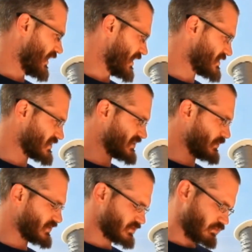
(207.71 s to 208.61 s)
and you can see
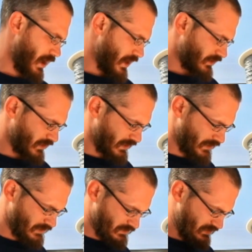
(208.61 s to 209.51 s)
we just wired it
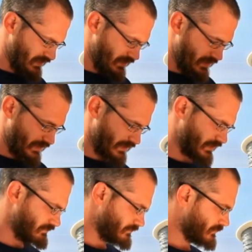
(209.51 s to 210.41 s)
in using,
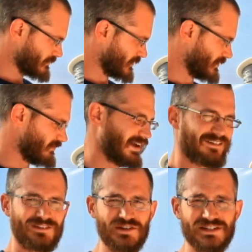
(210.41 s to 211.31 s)
uh,
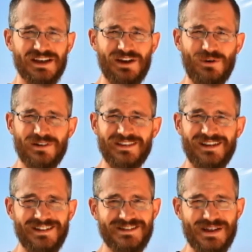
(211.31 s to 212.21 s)
well, using a cord that
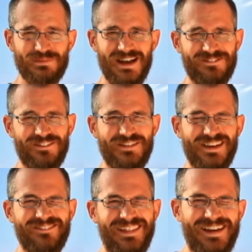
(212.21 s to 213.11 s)
I snipped off of
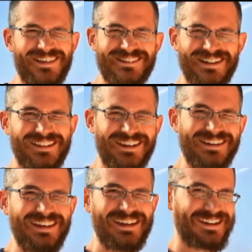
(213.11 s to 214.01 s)
something else I
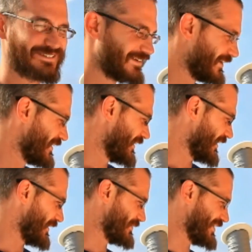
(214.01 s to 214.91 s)
didn't need.
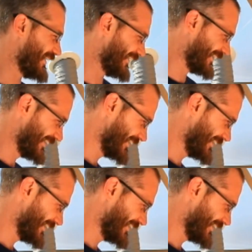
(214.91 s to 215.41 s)
Um, so